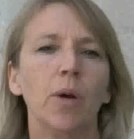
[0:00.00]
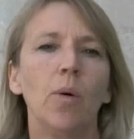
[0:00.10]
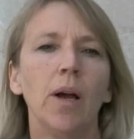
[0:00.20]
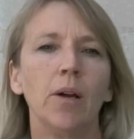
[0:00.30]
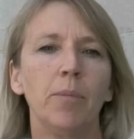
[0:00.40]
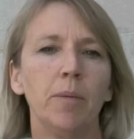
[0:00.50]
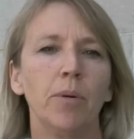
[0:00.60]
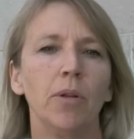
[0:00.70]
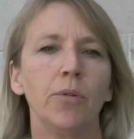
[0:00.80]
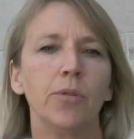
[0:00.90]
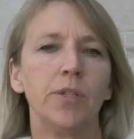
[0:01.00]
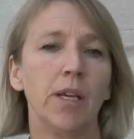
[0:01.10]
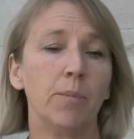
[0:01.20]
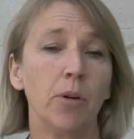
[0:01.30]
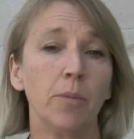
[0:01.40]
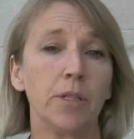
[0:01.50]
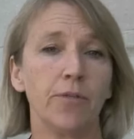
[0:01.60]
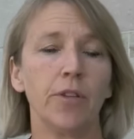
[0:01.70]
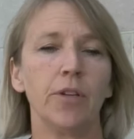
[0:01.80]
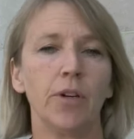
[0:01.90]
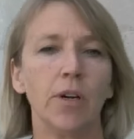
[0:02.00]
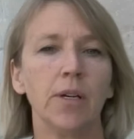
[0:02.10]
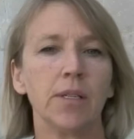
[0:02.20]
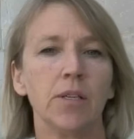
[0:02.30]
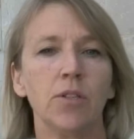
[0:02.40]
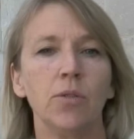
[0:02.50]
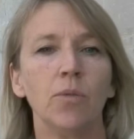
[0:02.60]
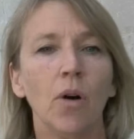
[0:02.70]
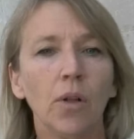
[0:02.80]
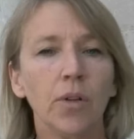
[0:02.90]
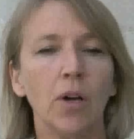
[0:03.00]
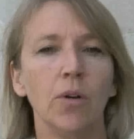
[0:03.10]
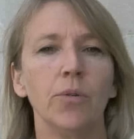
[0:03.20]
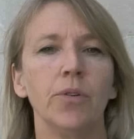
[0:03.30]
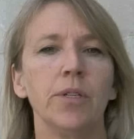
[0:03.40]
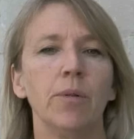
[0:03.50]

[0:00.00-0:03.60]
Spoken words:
require pit bull owners to get permits for their dogs, as do all dog owners.